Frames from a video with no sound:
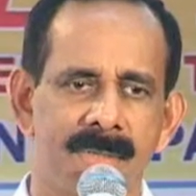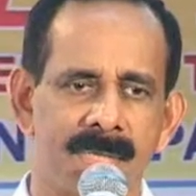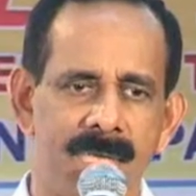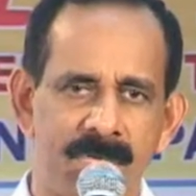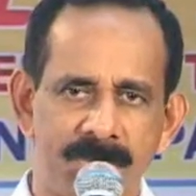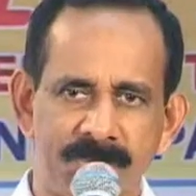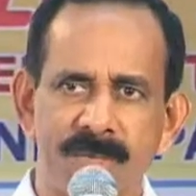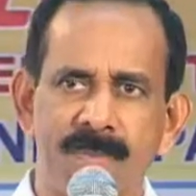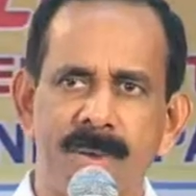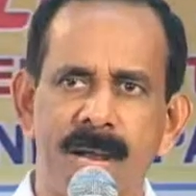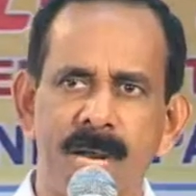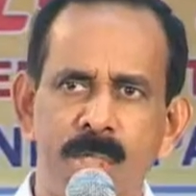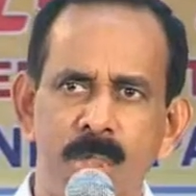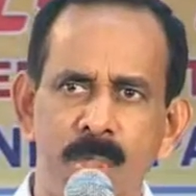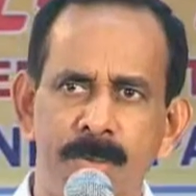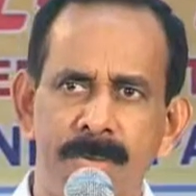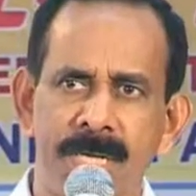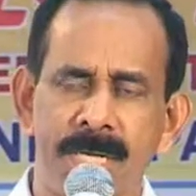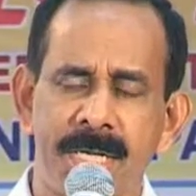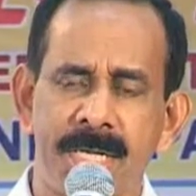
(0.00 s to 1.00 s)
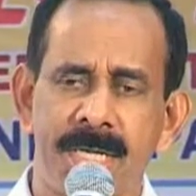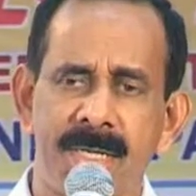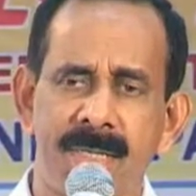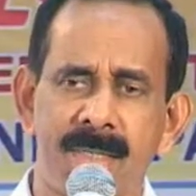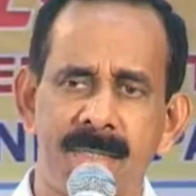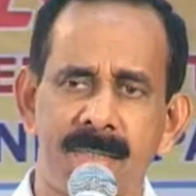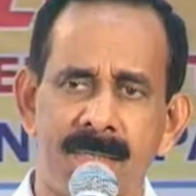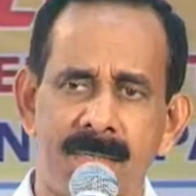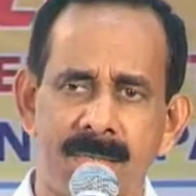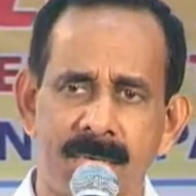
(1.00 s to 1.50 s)
If I want to be
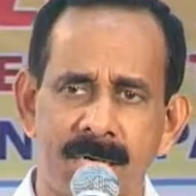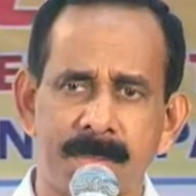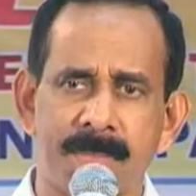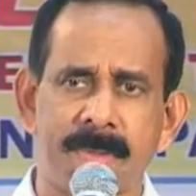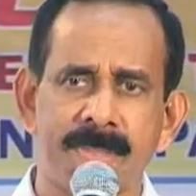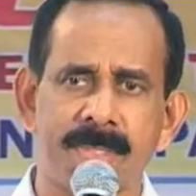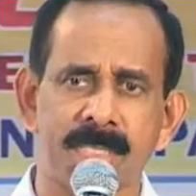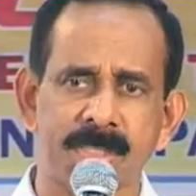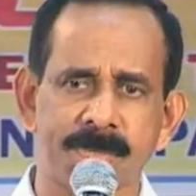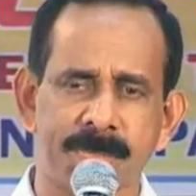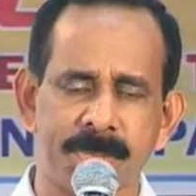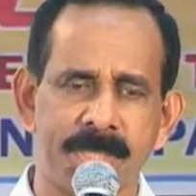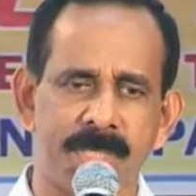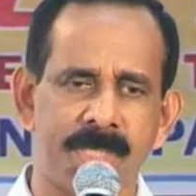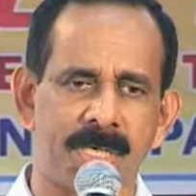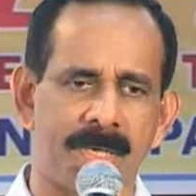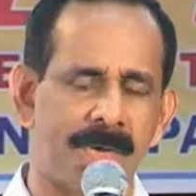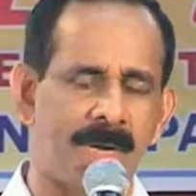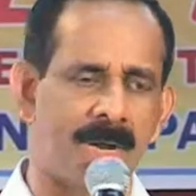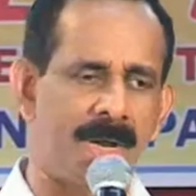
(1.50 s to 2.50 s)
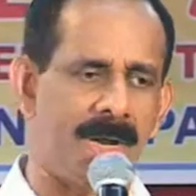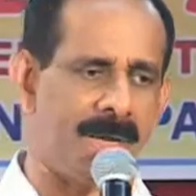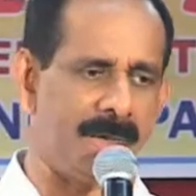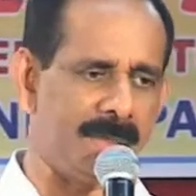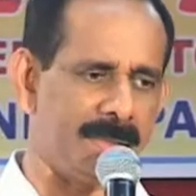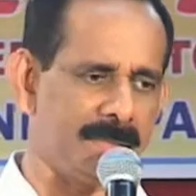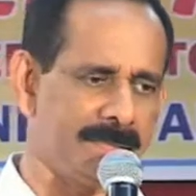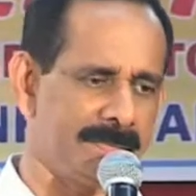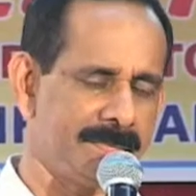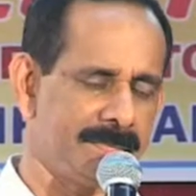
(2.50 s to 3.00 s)
led by the Spirit of
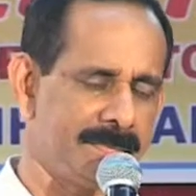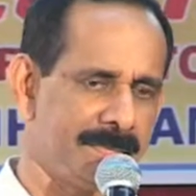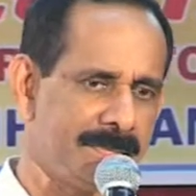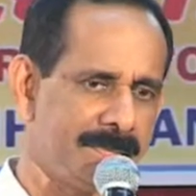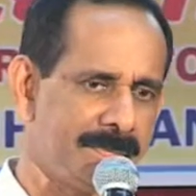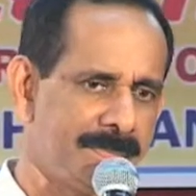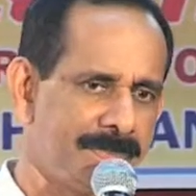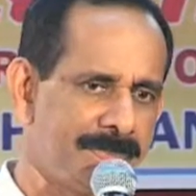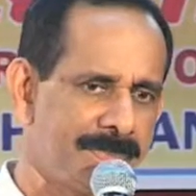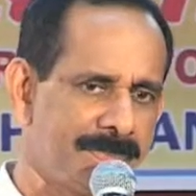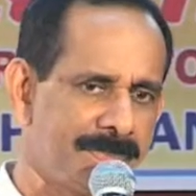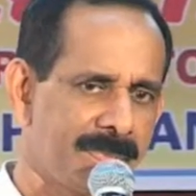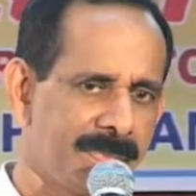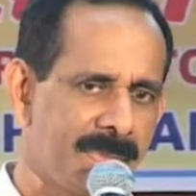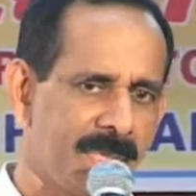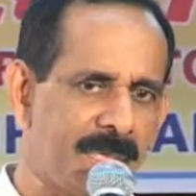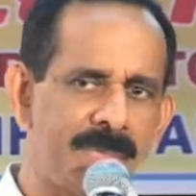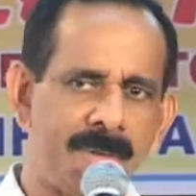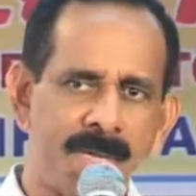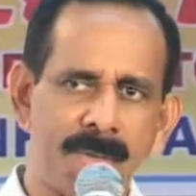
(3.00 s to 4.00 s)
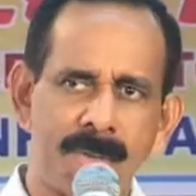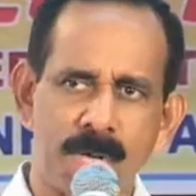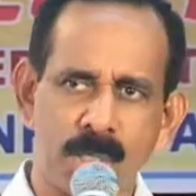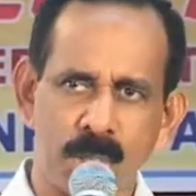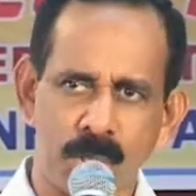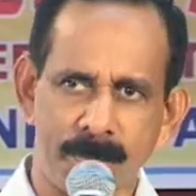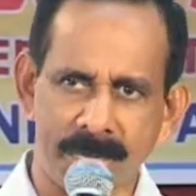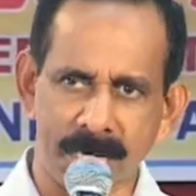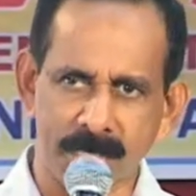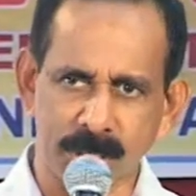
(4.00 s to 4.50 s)
God, if I want
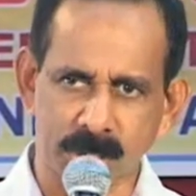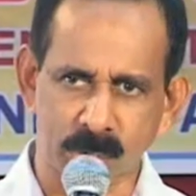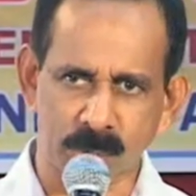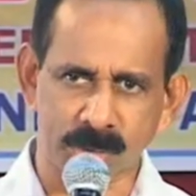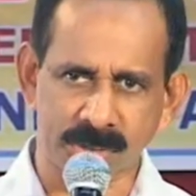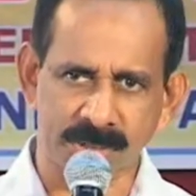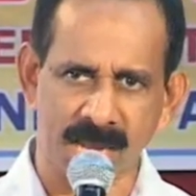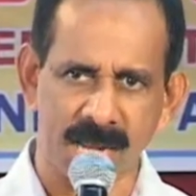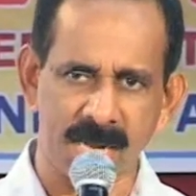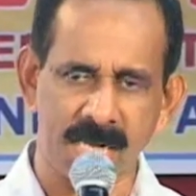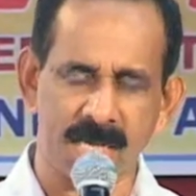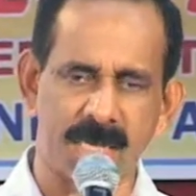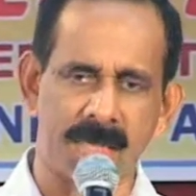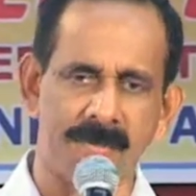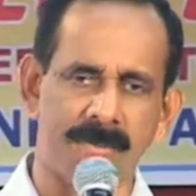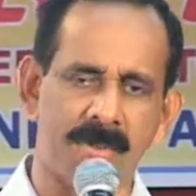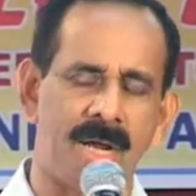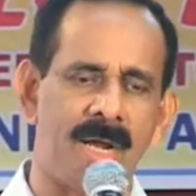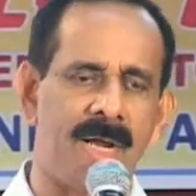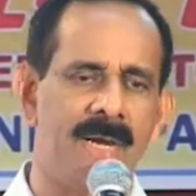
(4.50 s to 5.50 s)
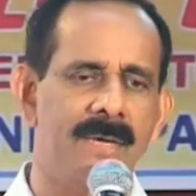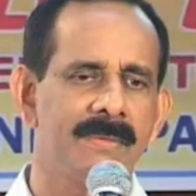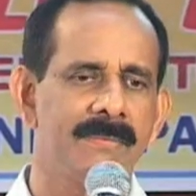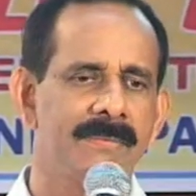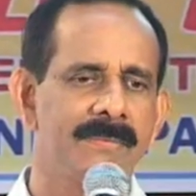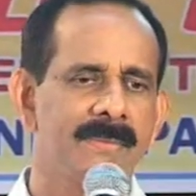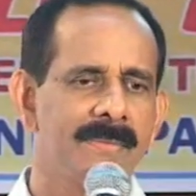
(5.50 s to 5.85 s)
to be a true child of God,